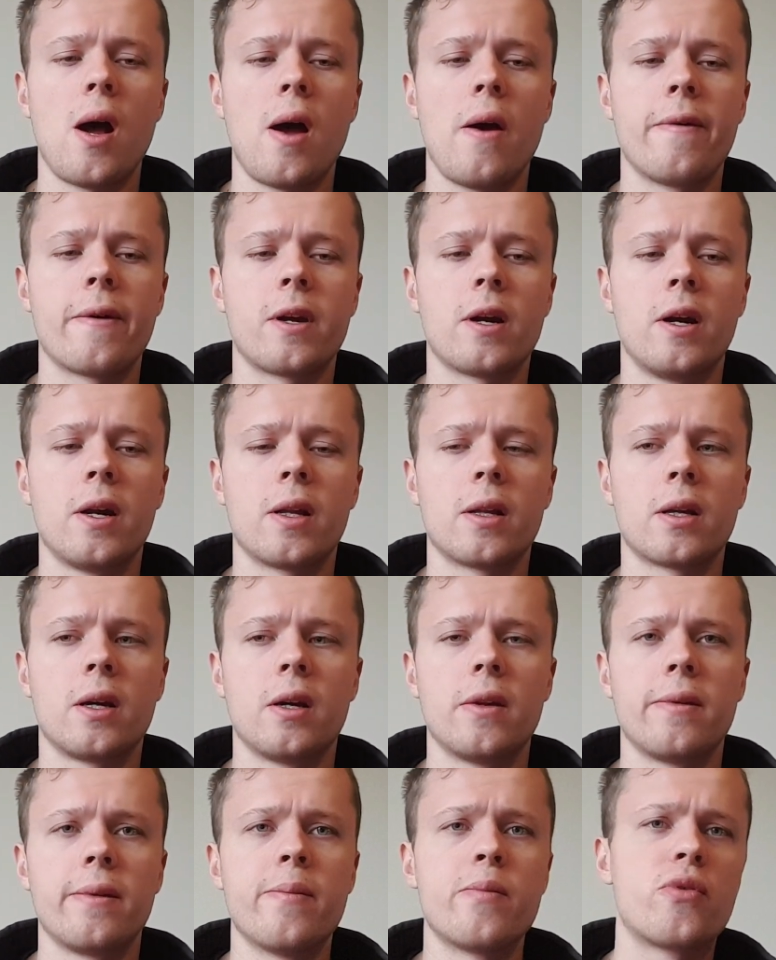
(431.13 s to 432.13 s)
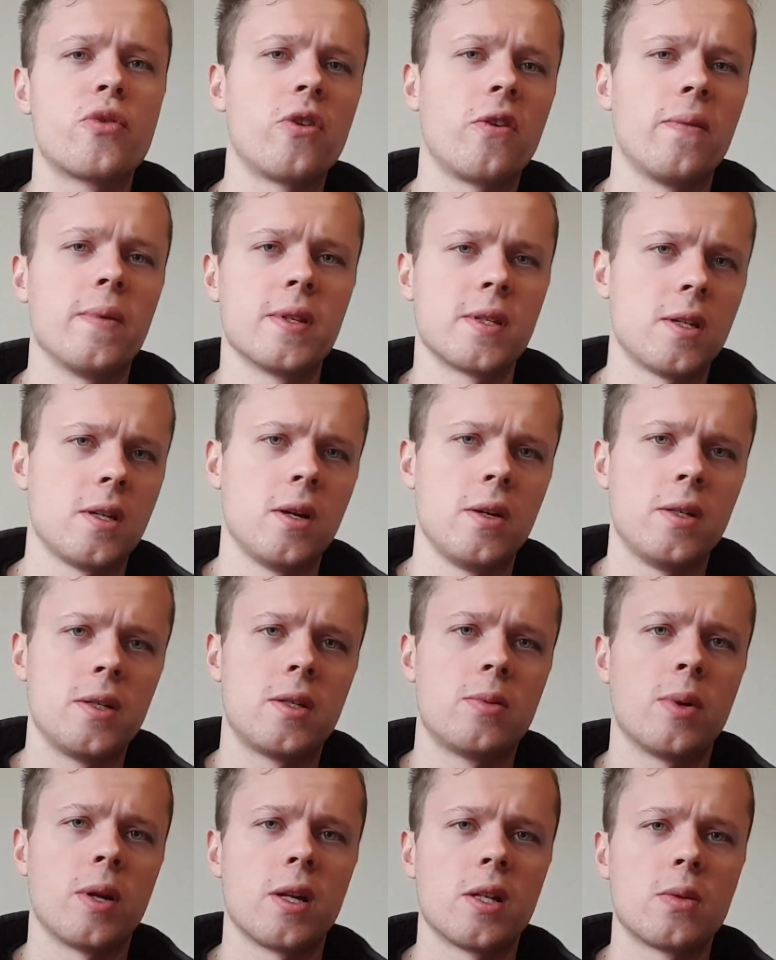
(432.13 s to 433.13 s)
regarding kind of improvements I
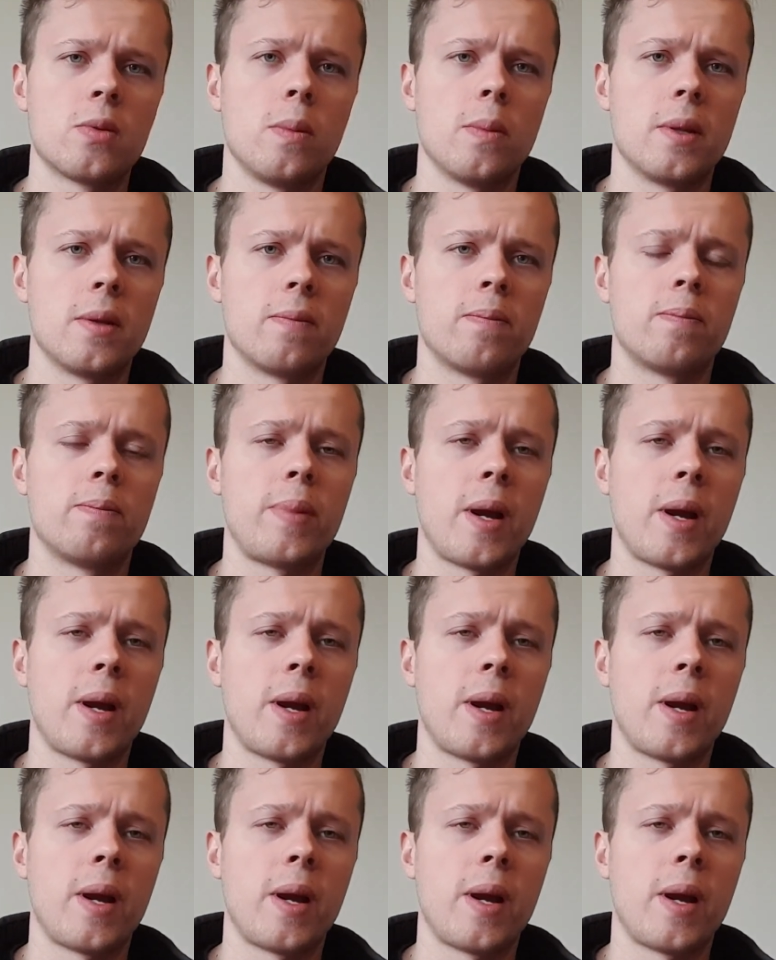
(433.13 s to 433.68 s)
noticed when I swapped the